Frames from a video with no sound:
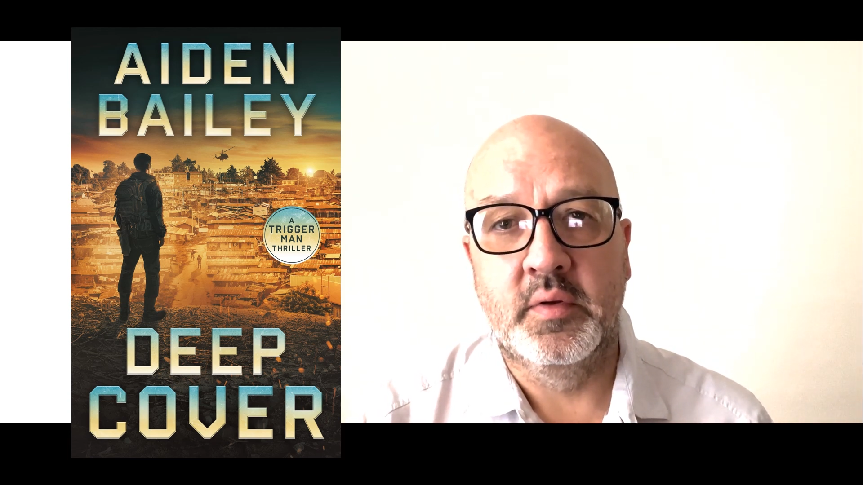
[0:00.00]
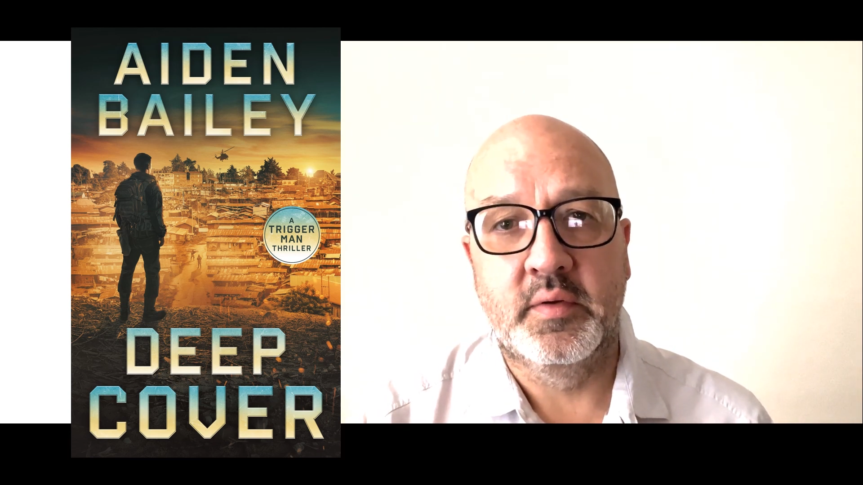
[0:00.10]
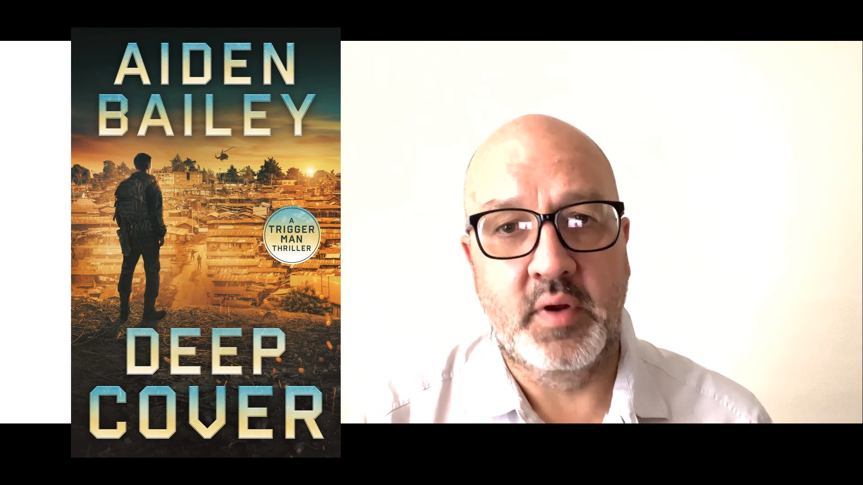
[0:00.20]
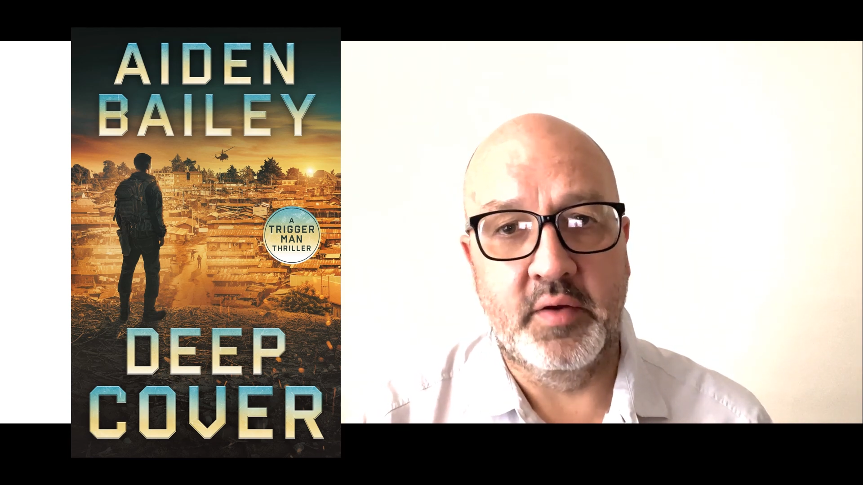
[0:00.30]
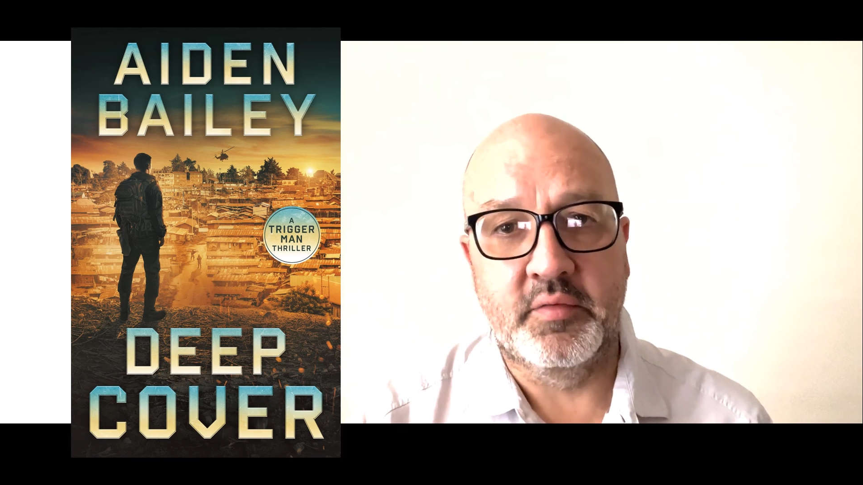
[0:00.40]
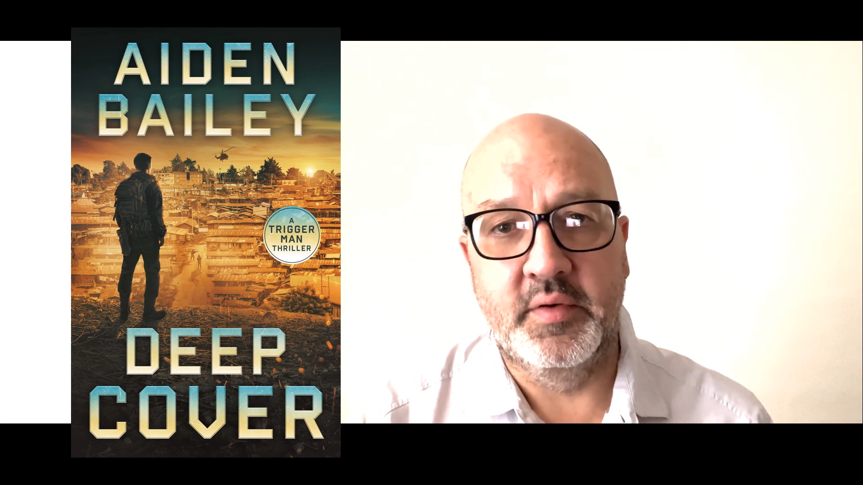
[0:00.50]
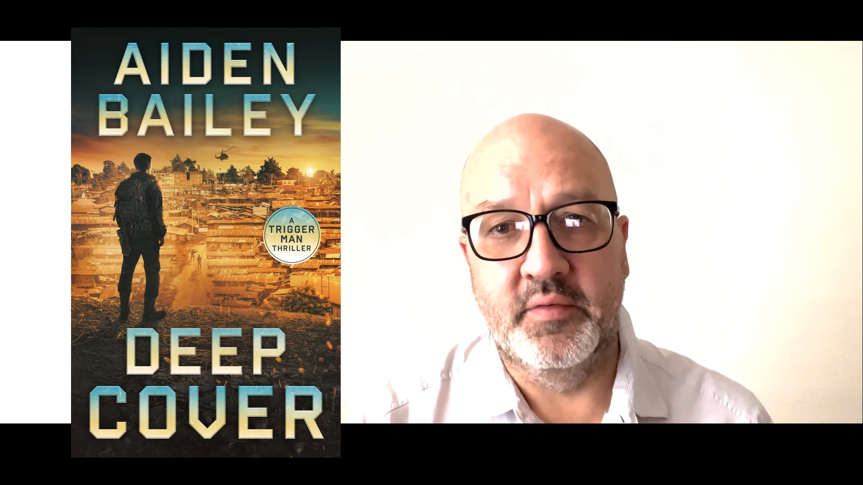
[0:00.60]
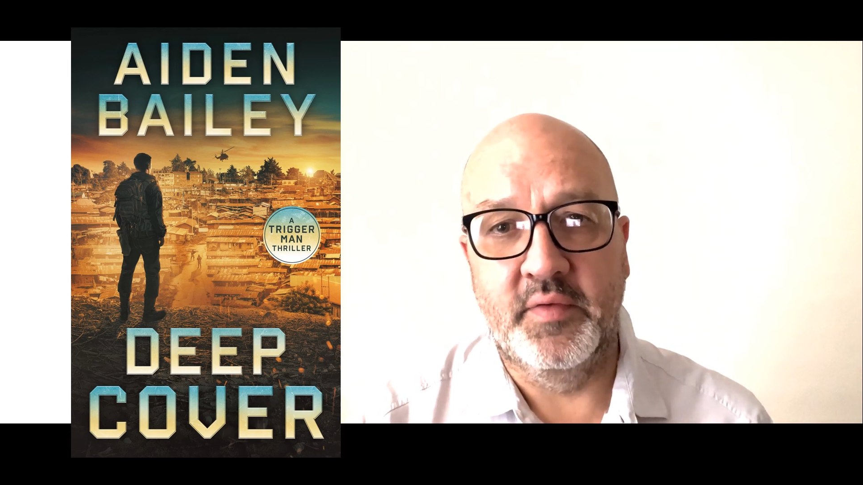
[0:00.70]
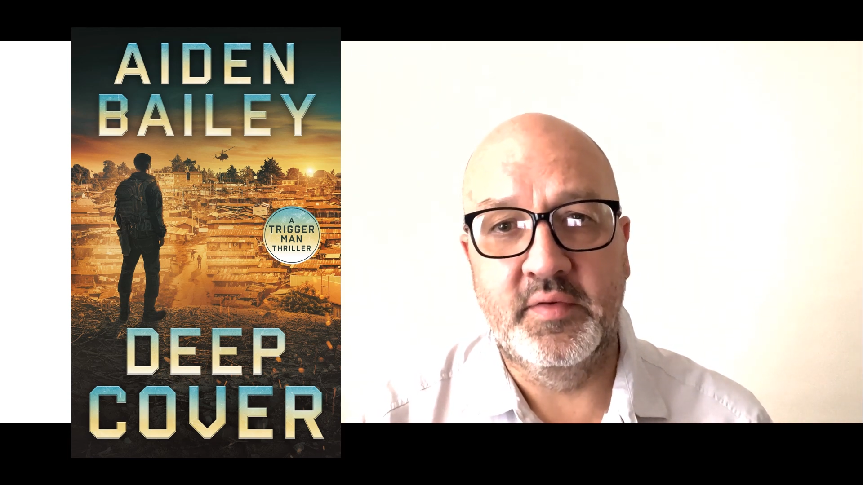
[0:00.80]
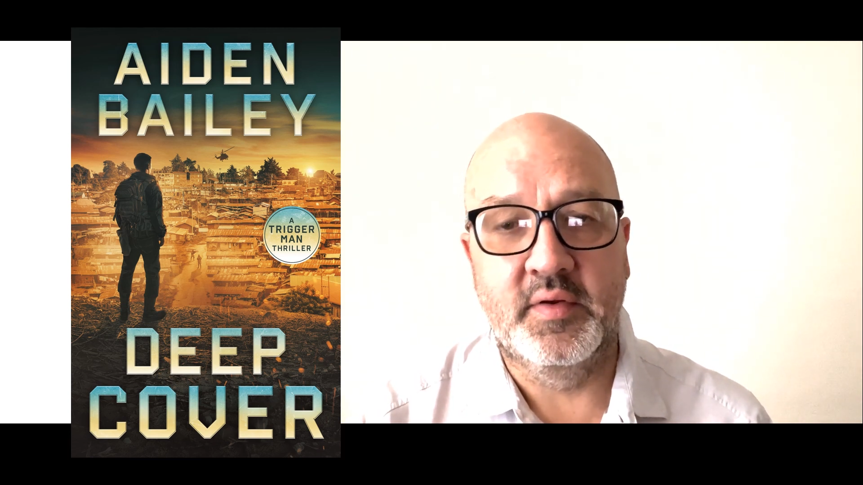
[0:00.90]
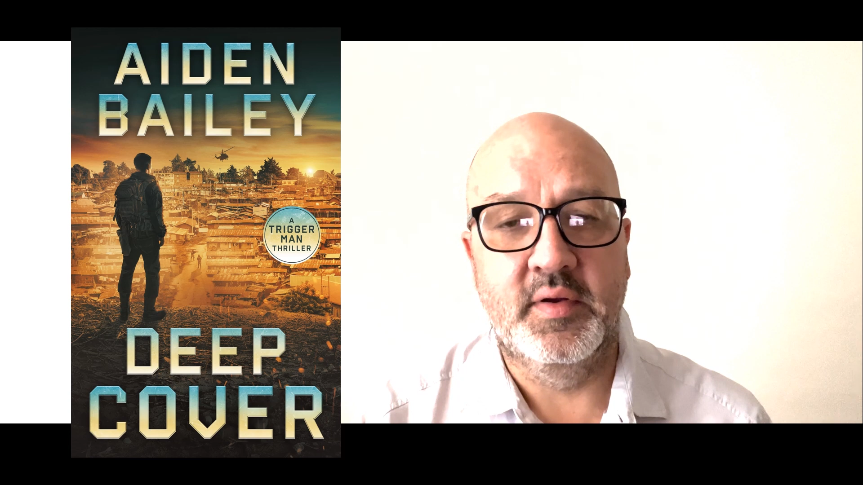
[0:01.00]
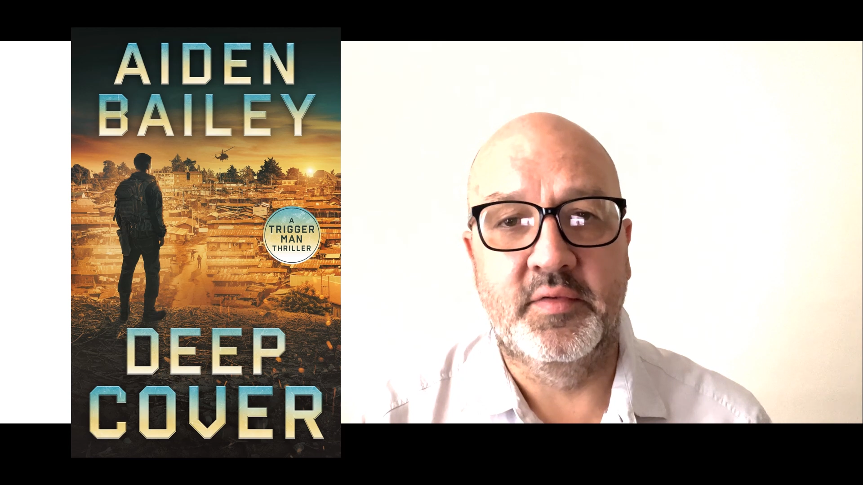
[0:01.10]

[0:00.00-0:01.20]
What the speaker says: countries are visited.